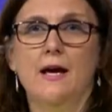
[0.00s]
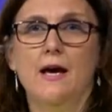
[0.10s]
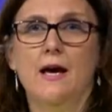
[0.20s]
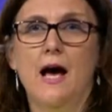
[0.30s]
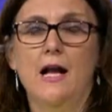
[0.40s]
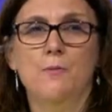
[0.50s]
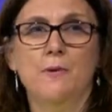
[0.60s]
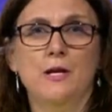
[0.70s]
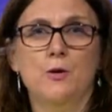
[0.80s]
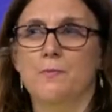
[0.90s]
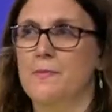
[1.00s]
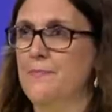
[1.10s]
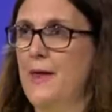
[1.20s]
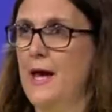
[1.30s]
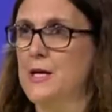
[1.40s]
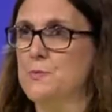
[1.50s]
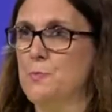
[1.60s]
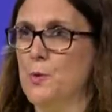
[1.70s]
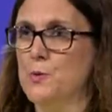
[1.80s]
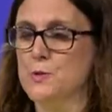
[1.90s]
uh, aluminium
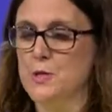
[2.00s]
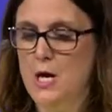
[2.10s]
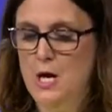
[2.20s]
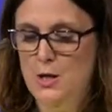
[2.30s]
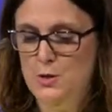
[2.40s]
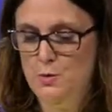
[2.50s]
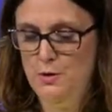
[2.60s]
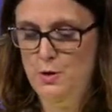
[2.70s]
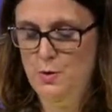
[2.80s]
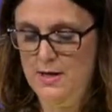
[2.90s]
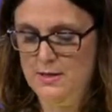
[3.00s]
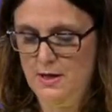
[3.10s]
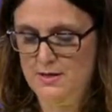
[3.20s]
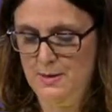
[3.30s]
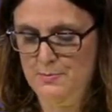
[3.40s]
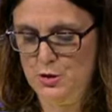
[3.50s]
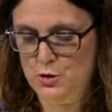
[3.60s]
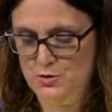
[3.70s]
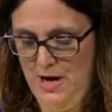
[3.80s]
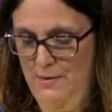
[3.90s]
exports to the U S are subject
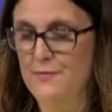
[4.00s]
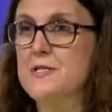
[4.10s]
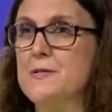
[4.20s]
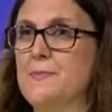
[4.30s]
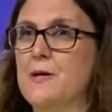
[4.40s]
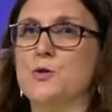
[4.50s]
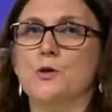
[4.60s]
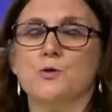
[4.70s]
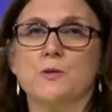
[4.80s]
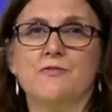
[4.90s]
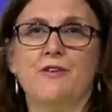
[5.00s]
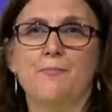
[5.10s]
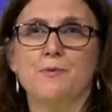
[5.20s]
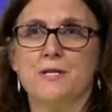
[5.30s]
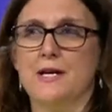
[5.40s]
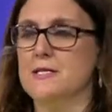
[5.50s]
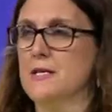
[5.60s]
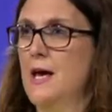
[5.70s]
to tariffs, as you know, twenty-five percent